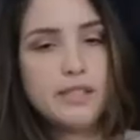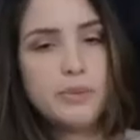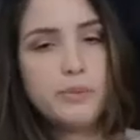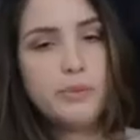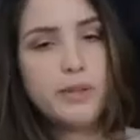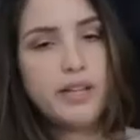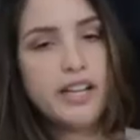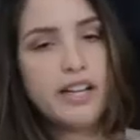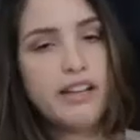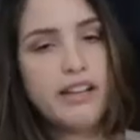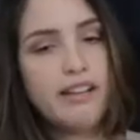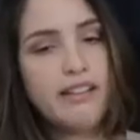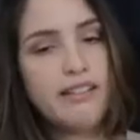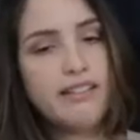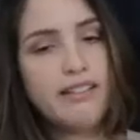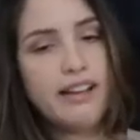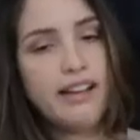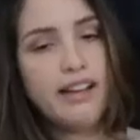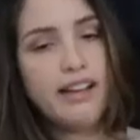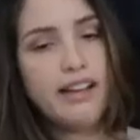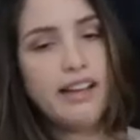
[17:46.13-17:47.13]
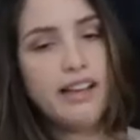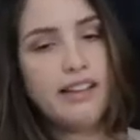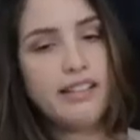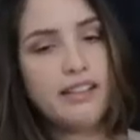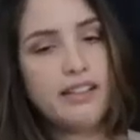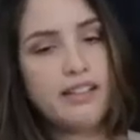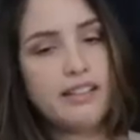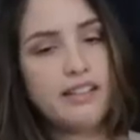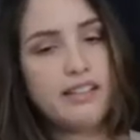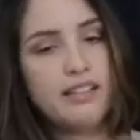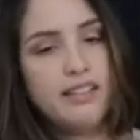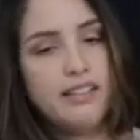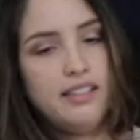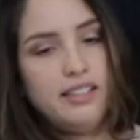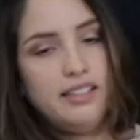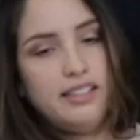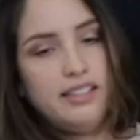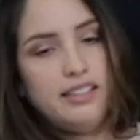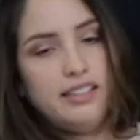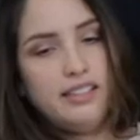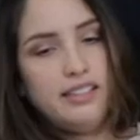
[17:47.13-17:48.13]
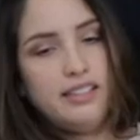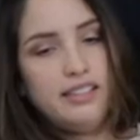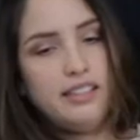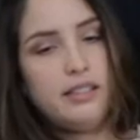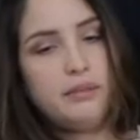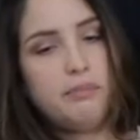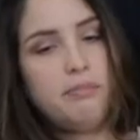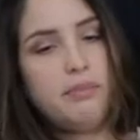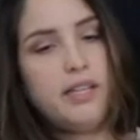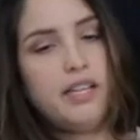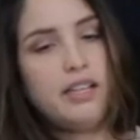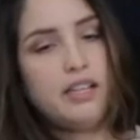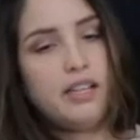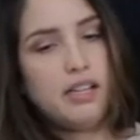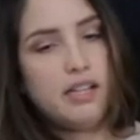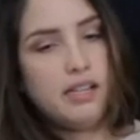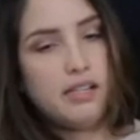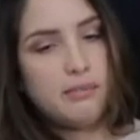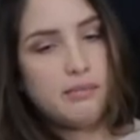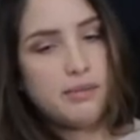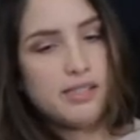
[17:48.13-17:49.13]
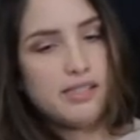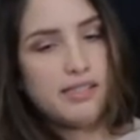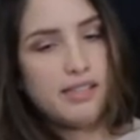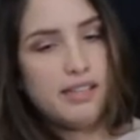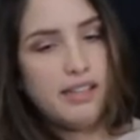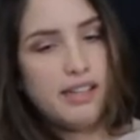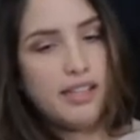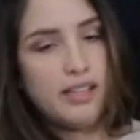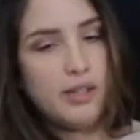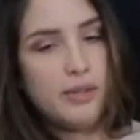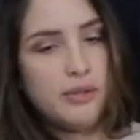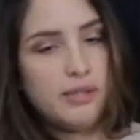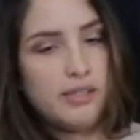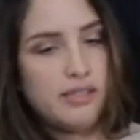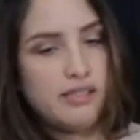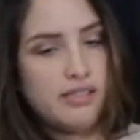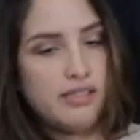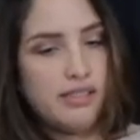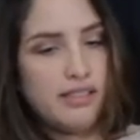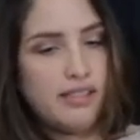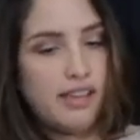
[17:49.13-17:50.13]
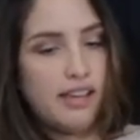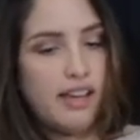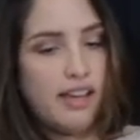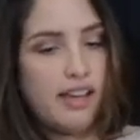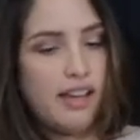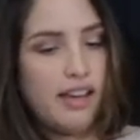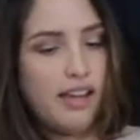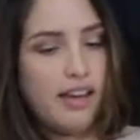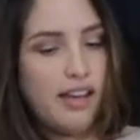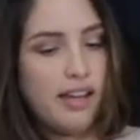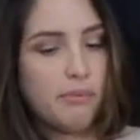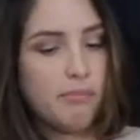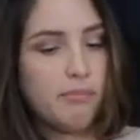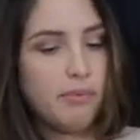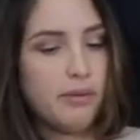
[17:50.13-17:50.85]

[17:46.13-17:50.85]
well, I like the the big comics. I like Louis C.K. I like